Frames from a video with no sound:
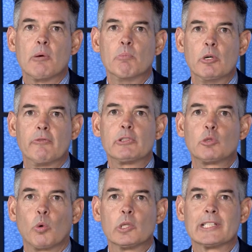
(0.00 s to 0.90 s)
move
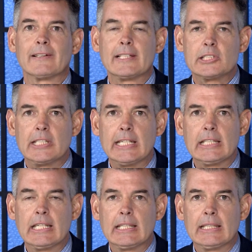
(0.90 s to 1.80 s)
towards
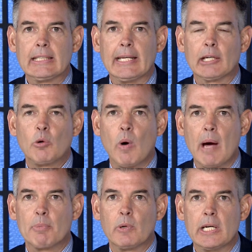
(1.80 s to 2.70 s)
listening and
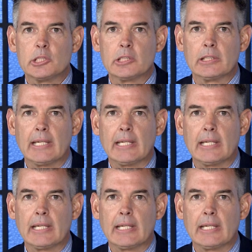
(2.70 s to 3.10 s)
cooperation.